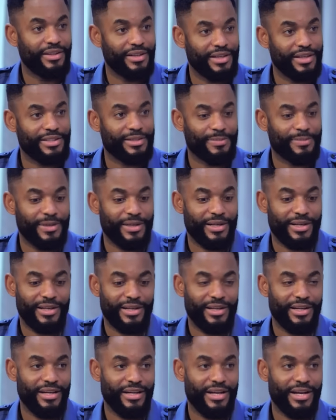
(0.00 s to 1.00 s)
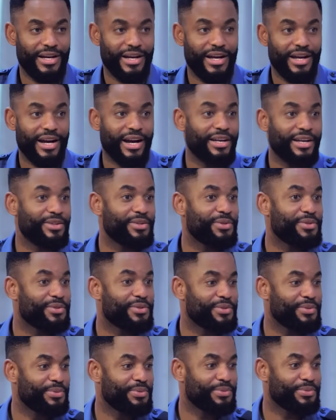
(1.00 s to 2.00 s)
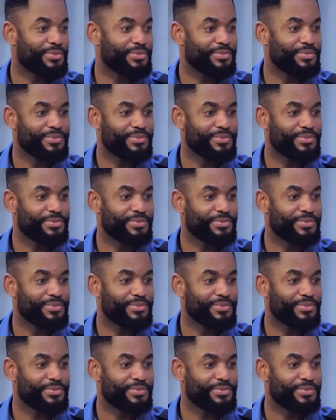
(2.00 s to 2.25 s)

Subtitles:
Yes, ma. I used to